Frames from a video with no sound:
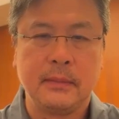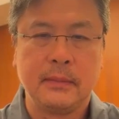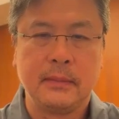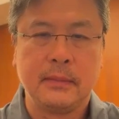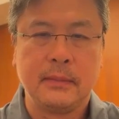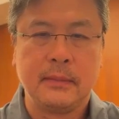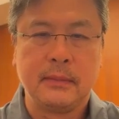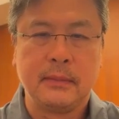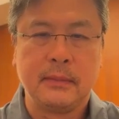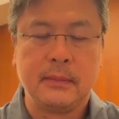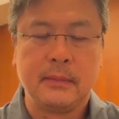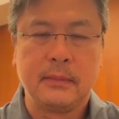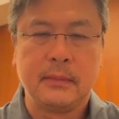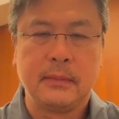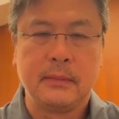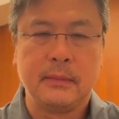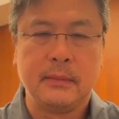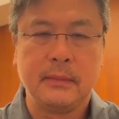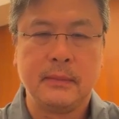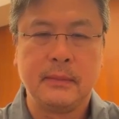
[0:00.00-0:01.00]

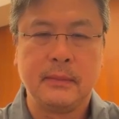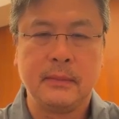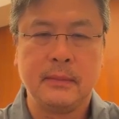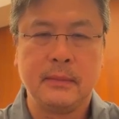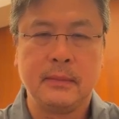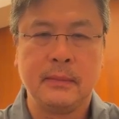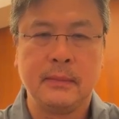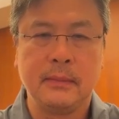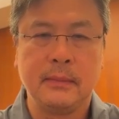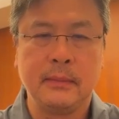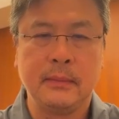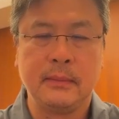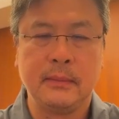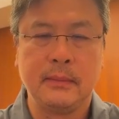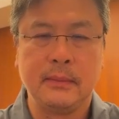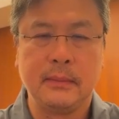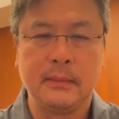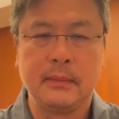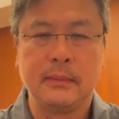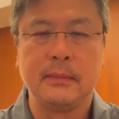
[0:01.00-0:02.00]

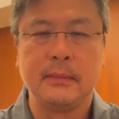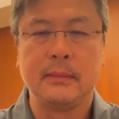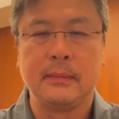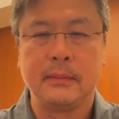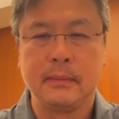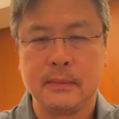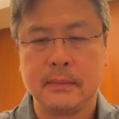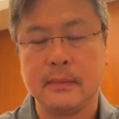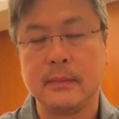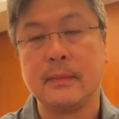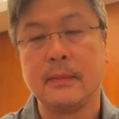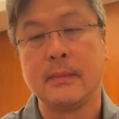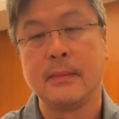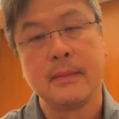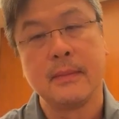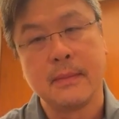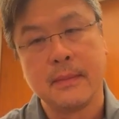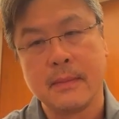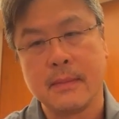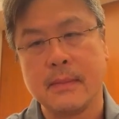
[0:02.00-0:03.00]

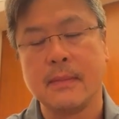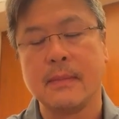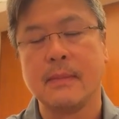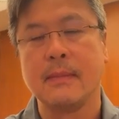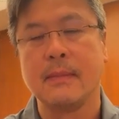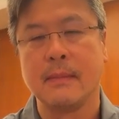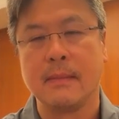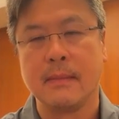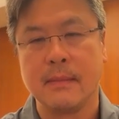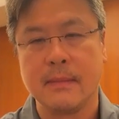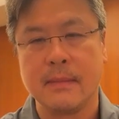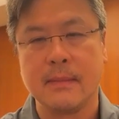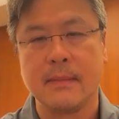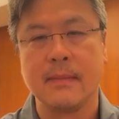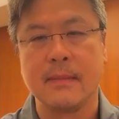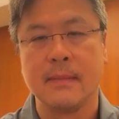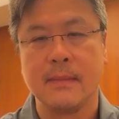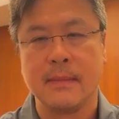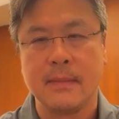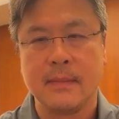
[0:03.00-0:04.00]

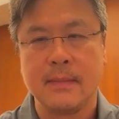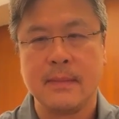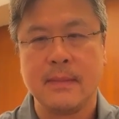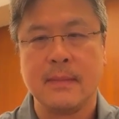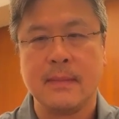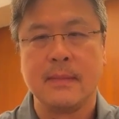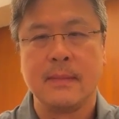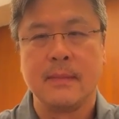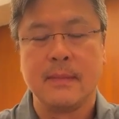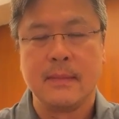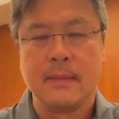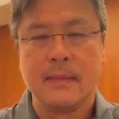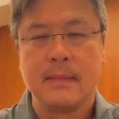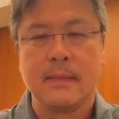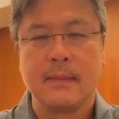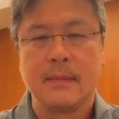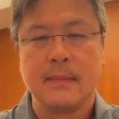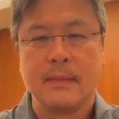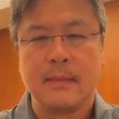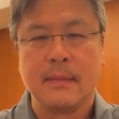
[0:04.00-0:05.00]

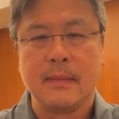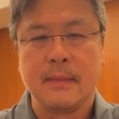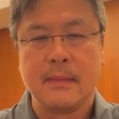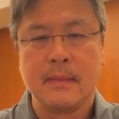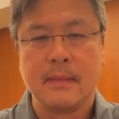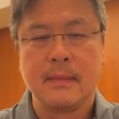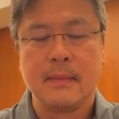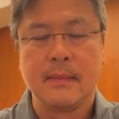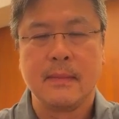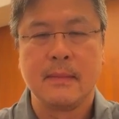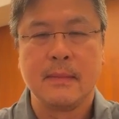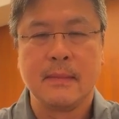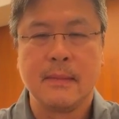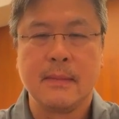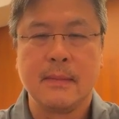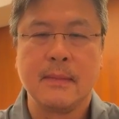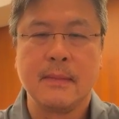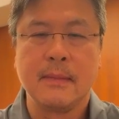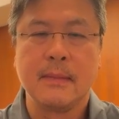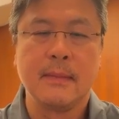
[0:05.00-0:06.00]

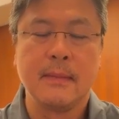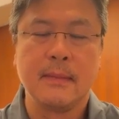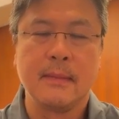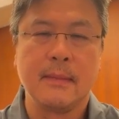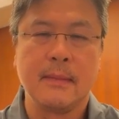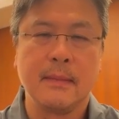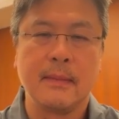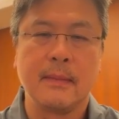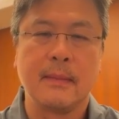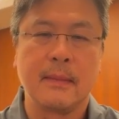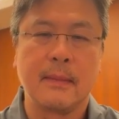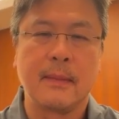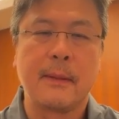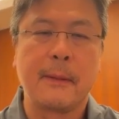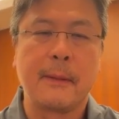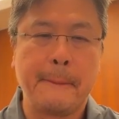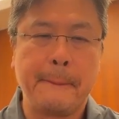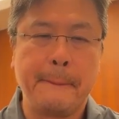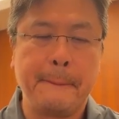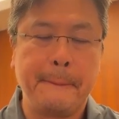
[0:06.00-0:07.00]

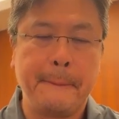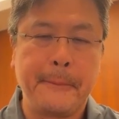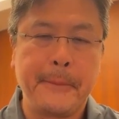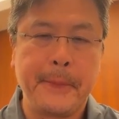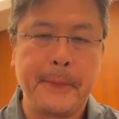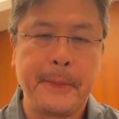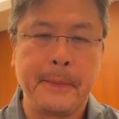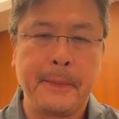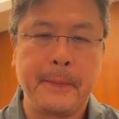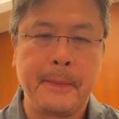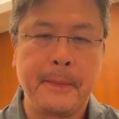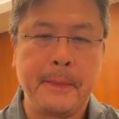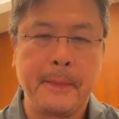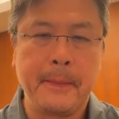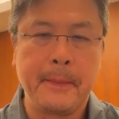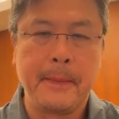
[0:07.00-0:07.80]
The person shown says nothing.